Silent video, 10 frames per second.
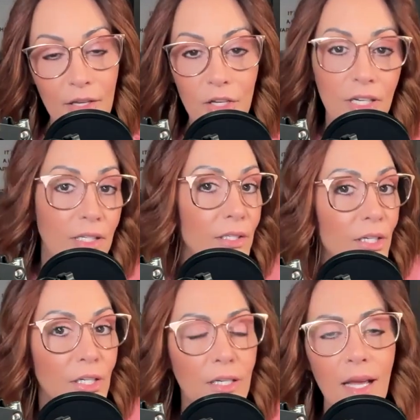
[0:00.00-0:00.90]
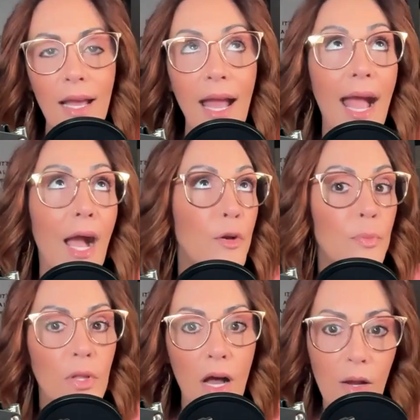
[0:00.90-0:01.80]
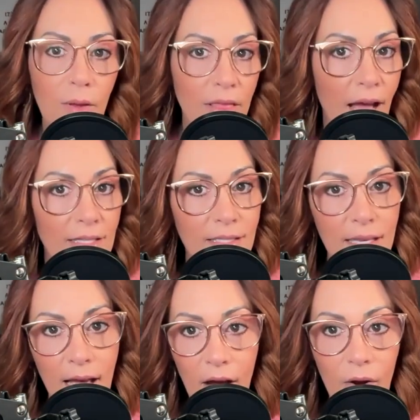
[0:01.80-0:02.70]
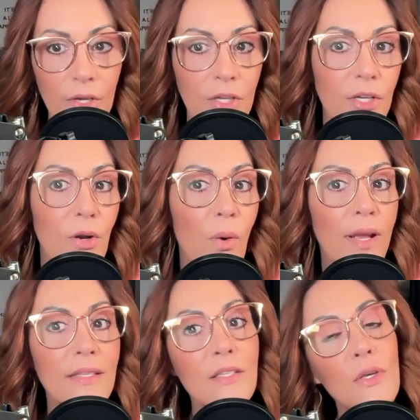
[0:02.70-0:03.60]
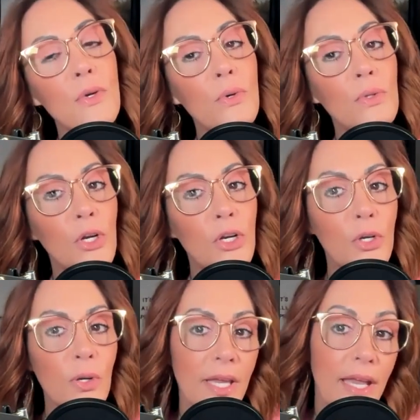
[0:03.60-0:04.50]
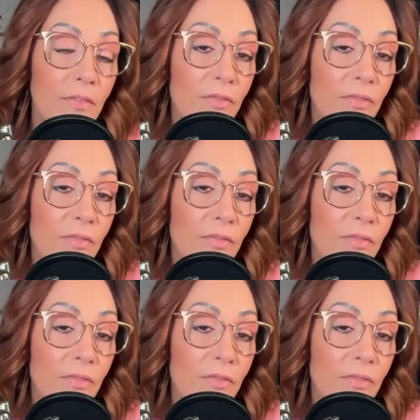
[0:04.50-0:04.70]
You're going to learn how to blog with SEO. You're going to learn creative